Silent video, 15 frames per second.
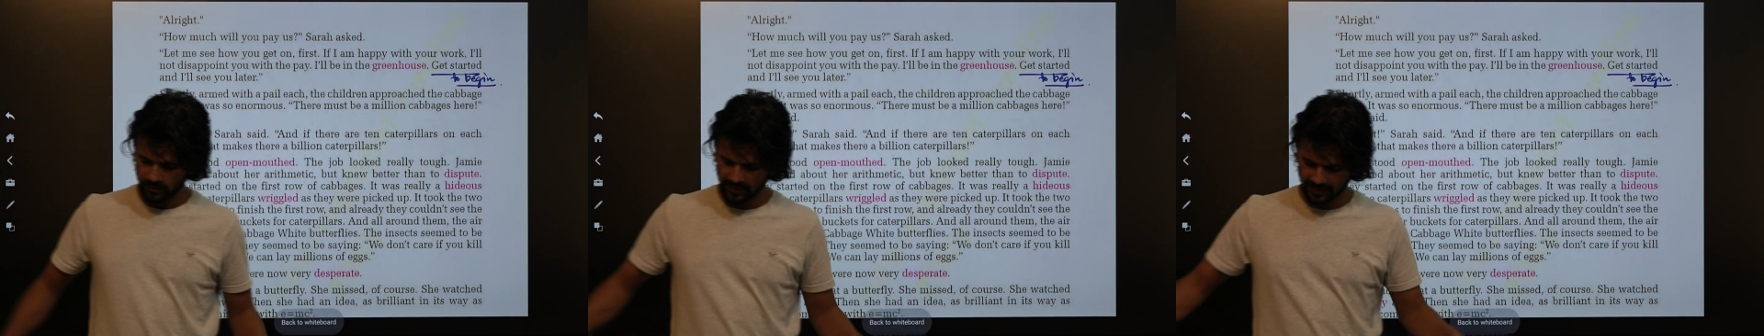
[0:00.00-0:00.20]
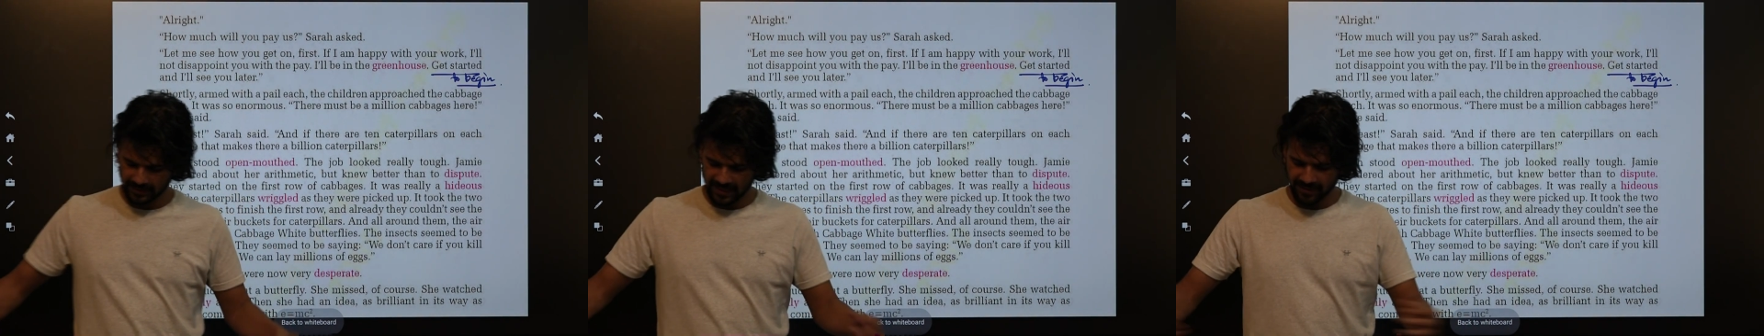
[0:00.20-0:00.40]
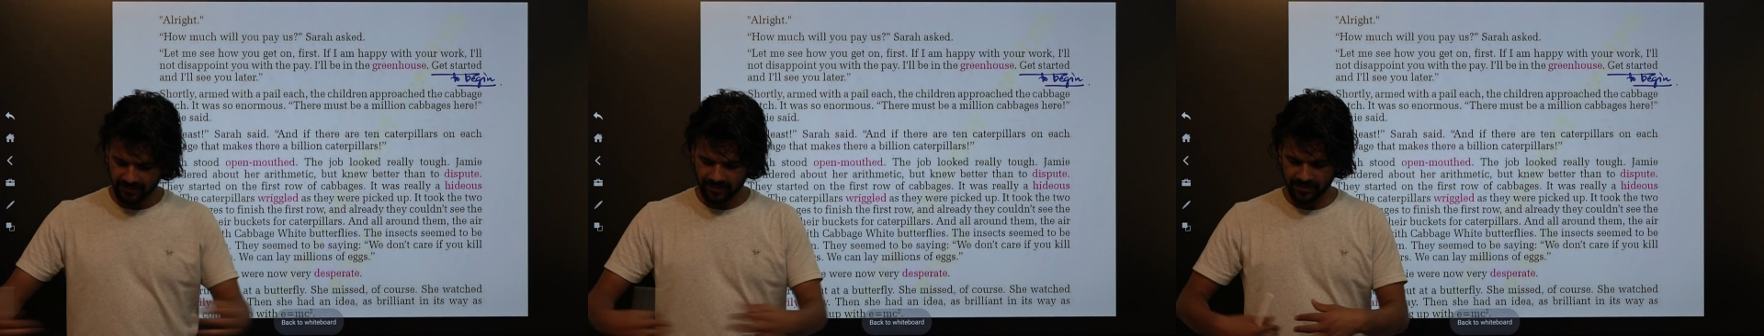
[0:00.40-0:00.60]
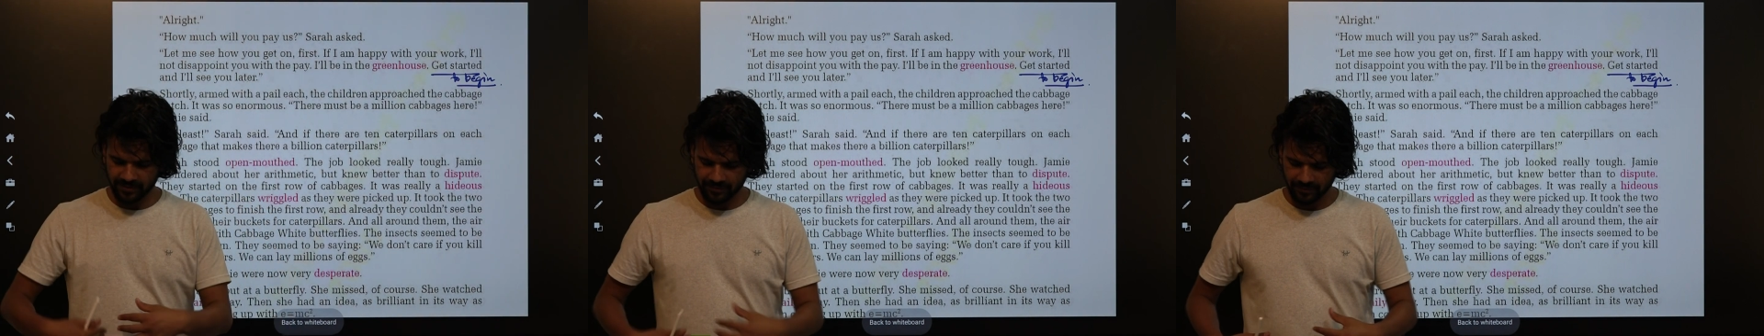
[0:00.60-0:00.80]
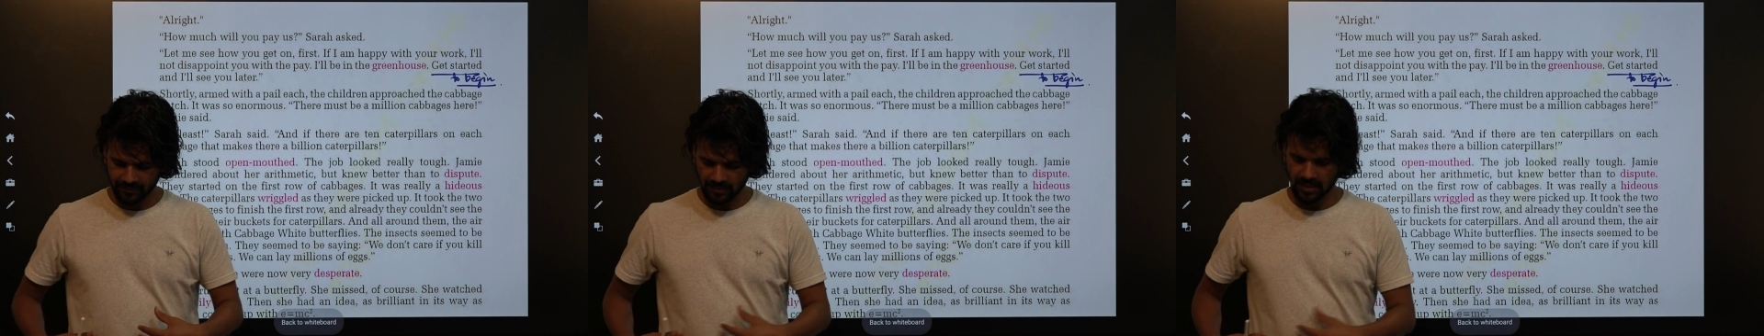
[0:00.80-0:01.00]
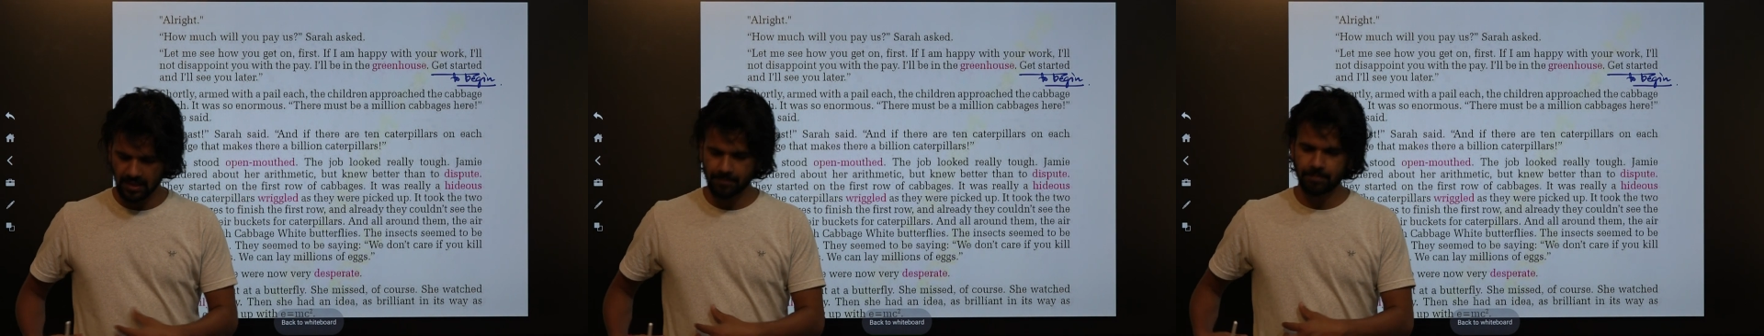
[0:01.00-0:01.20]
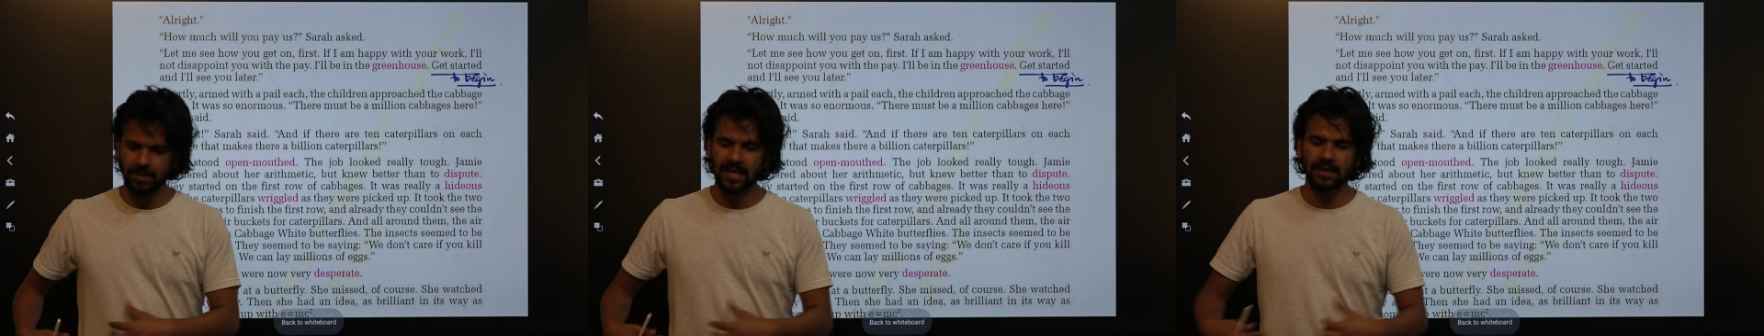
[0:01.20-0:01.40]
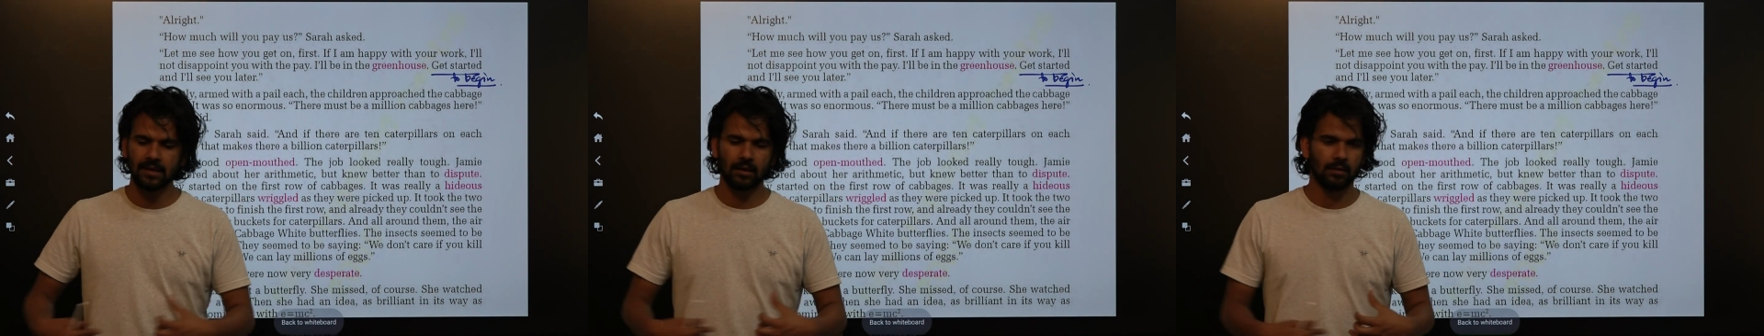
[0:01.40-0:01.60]
pail, the
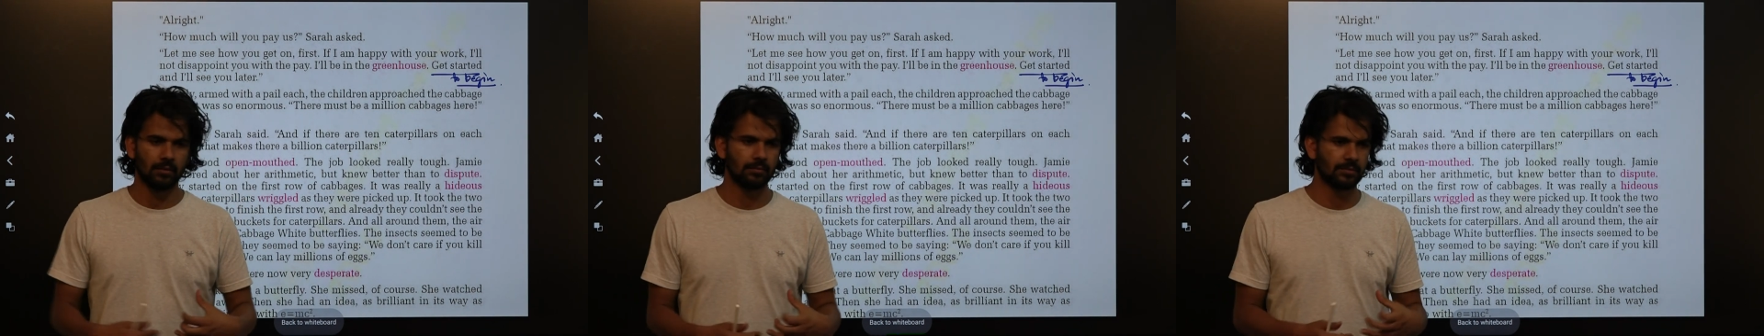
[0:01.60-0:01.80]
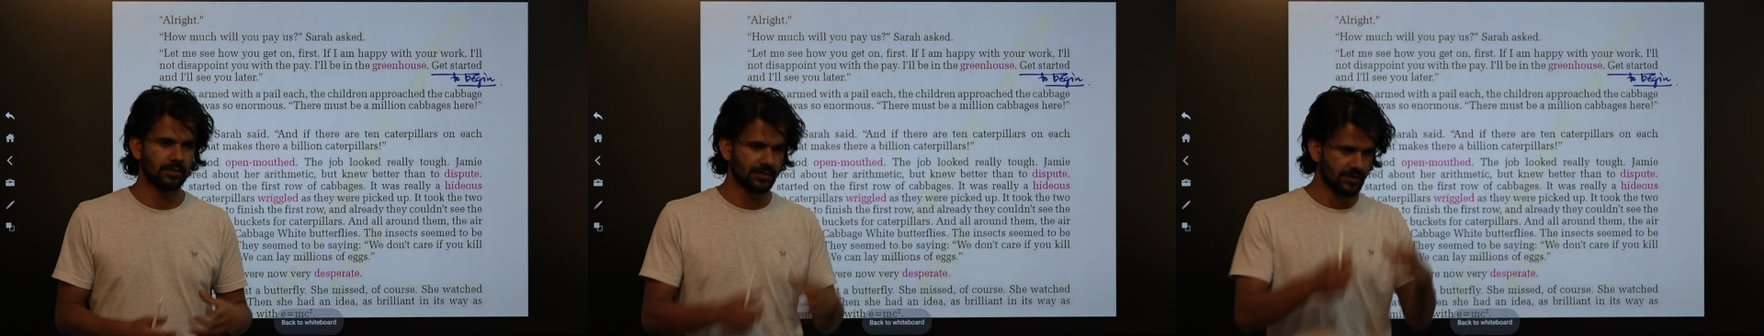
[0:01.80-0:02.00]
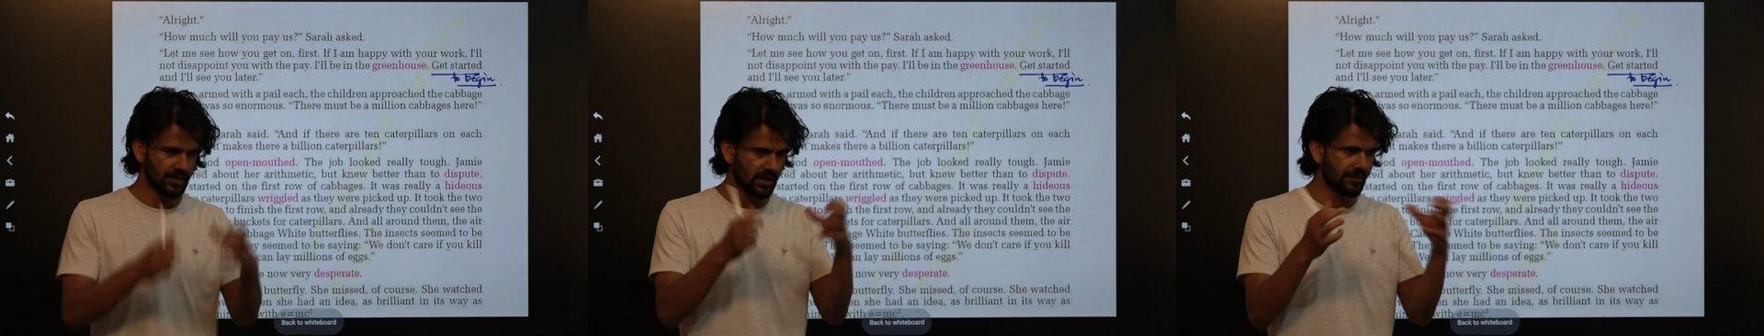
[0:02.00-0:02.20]
cylindrical pot,